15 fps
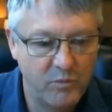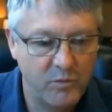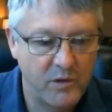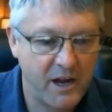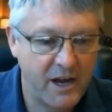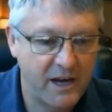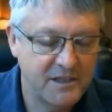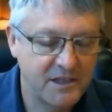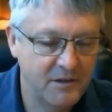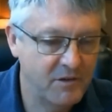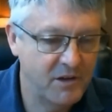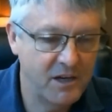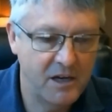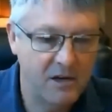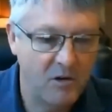
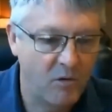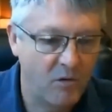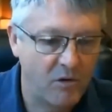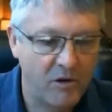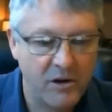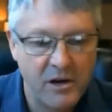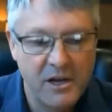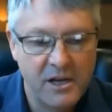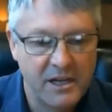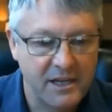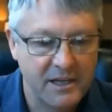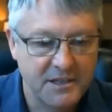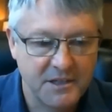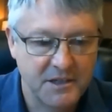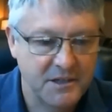activity, or
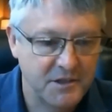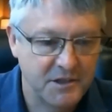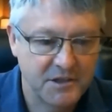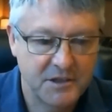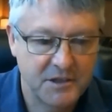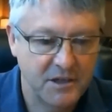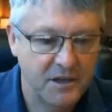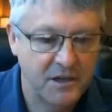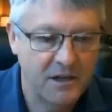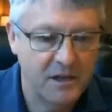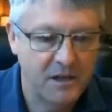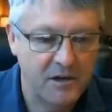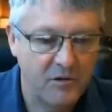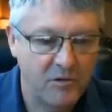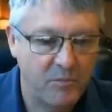is it just a
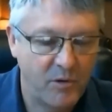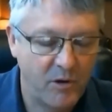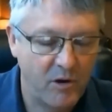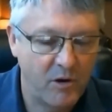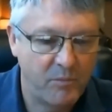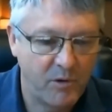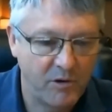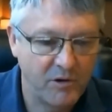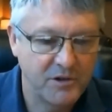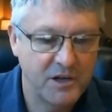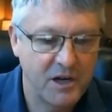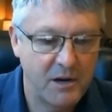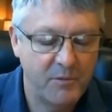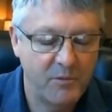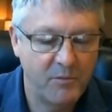
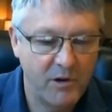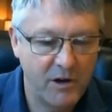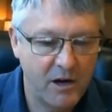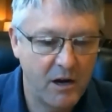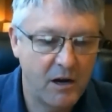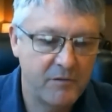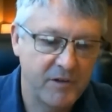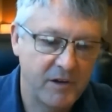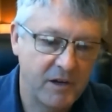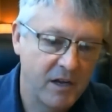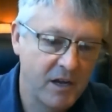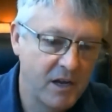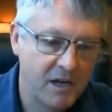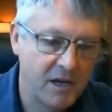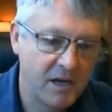prototype or one off?
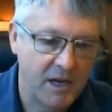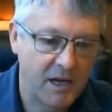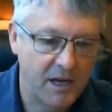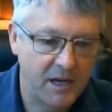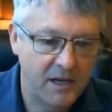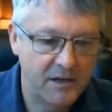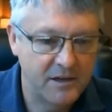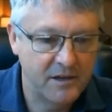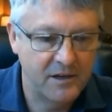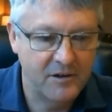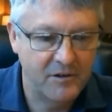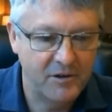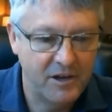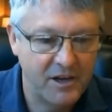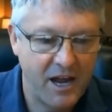And
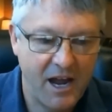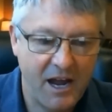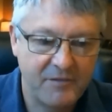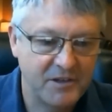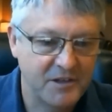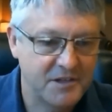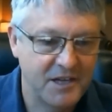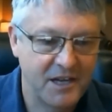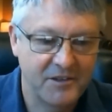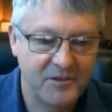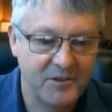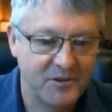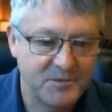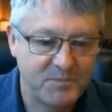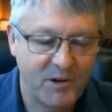you have to set
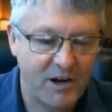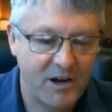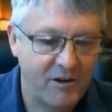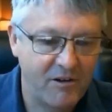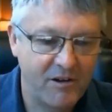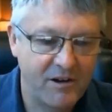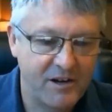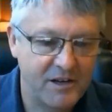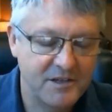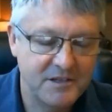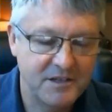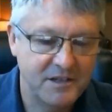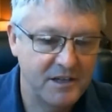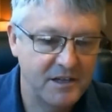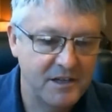those
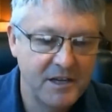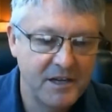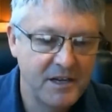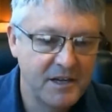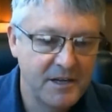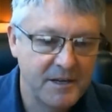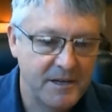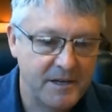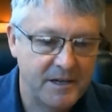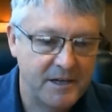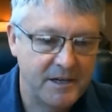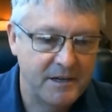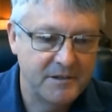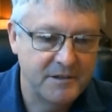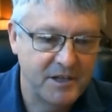priorities that
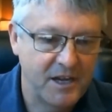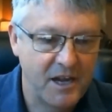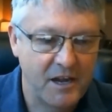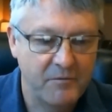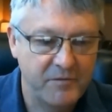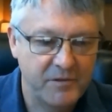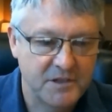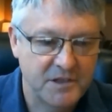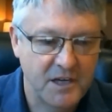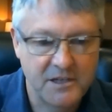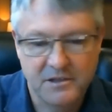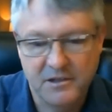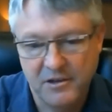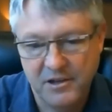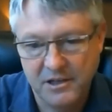to
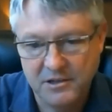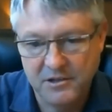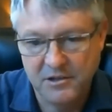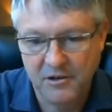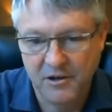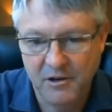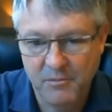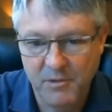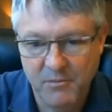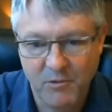emphasize the things that are going to be more